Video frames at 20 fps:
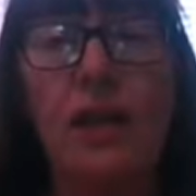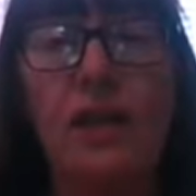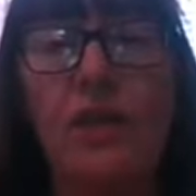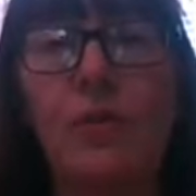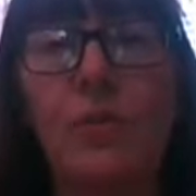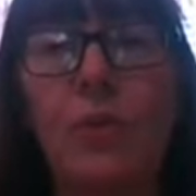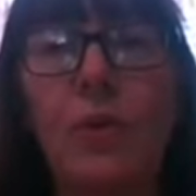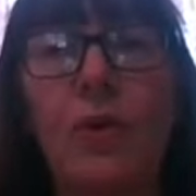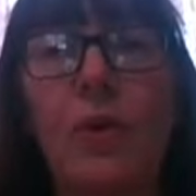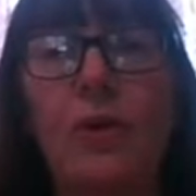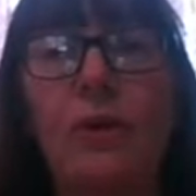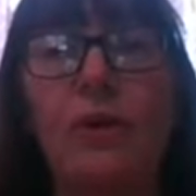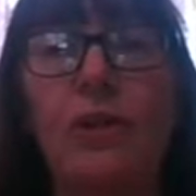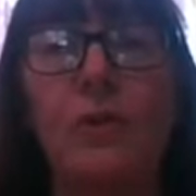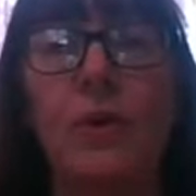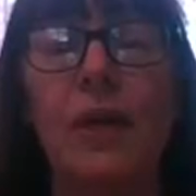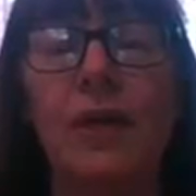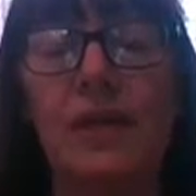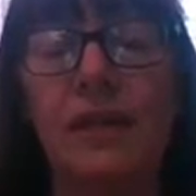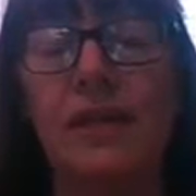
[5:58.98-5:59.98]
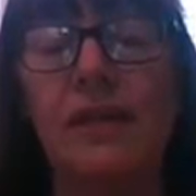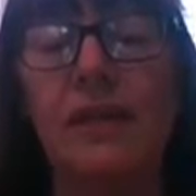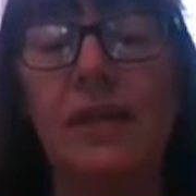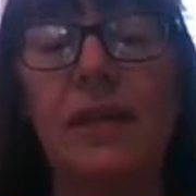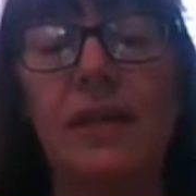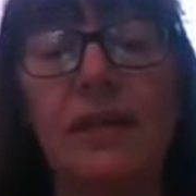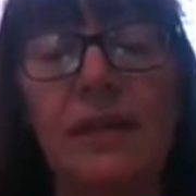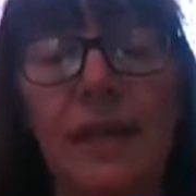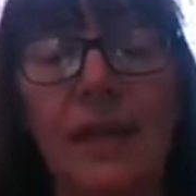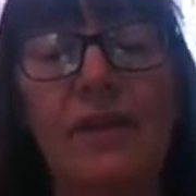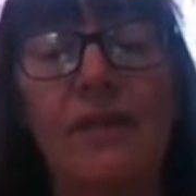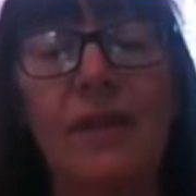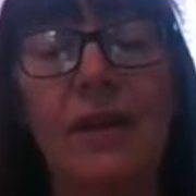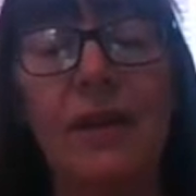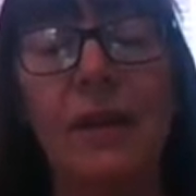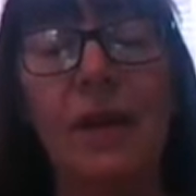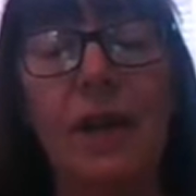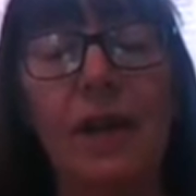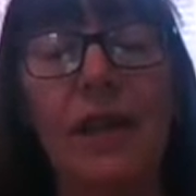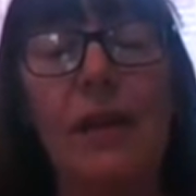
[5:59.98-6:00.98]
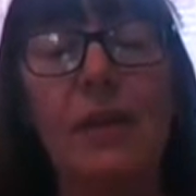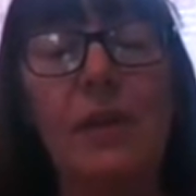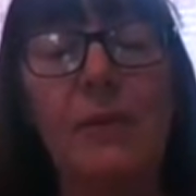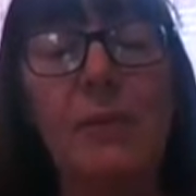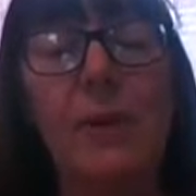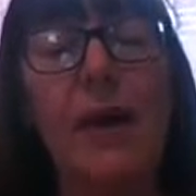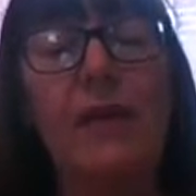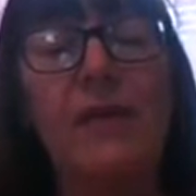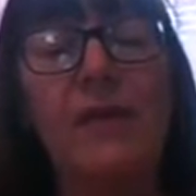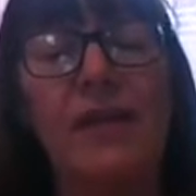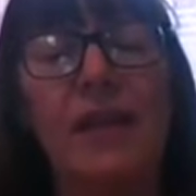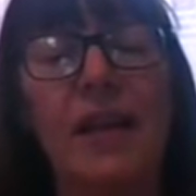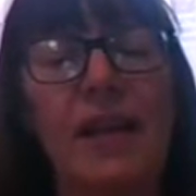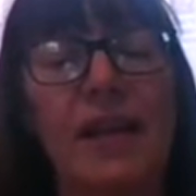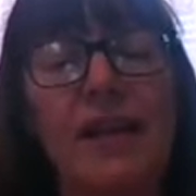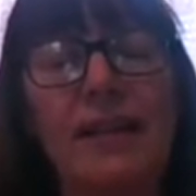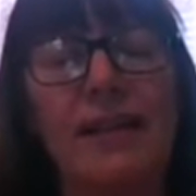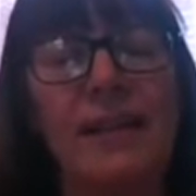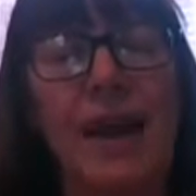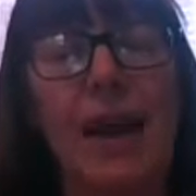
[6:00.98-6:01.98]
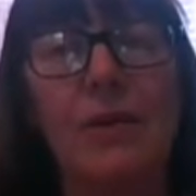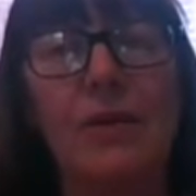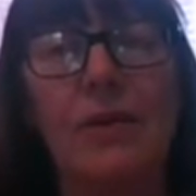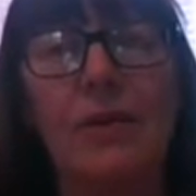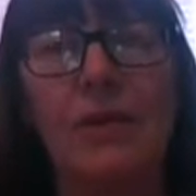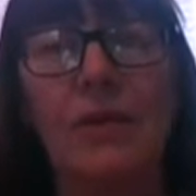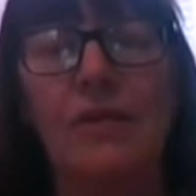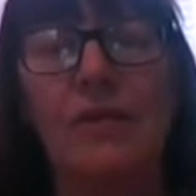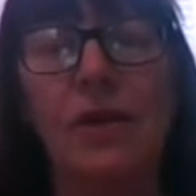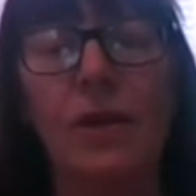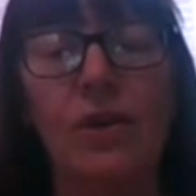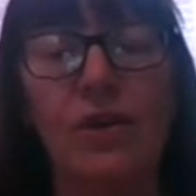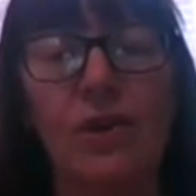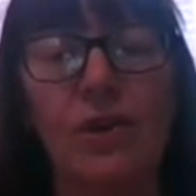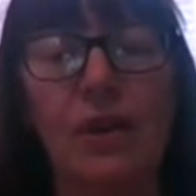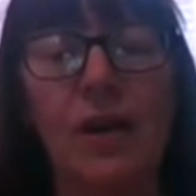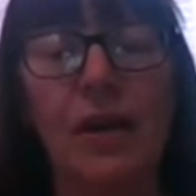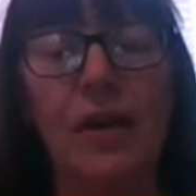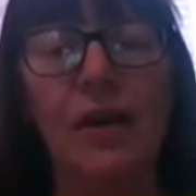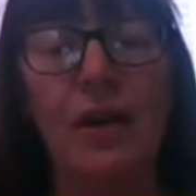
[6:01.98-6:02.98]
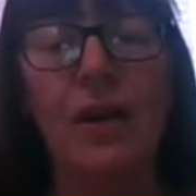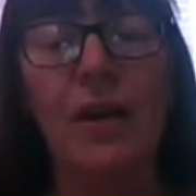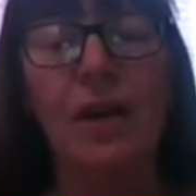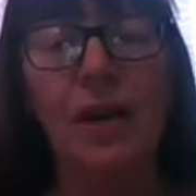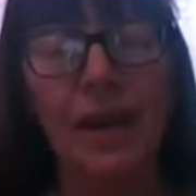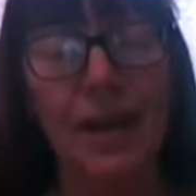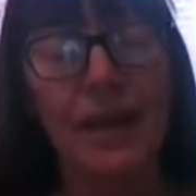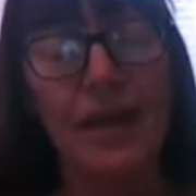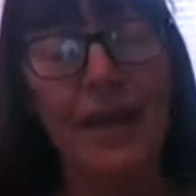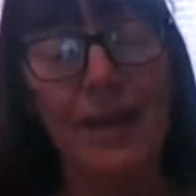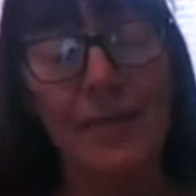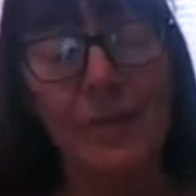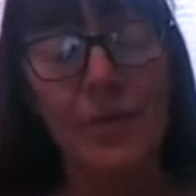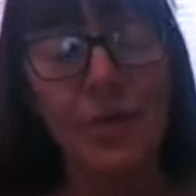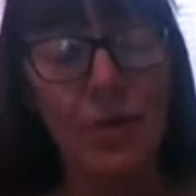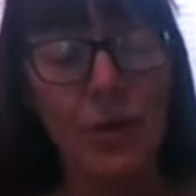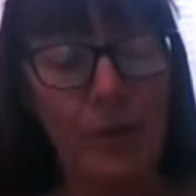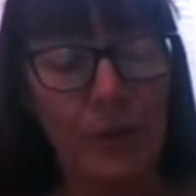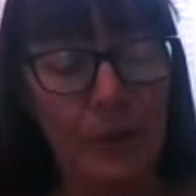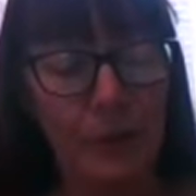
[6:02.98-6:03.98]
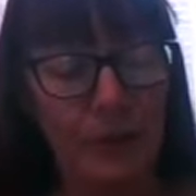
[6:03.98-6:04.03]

is born, to us a son is given. That was prophesied thousands of years ago and came true.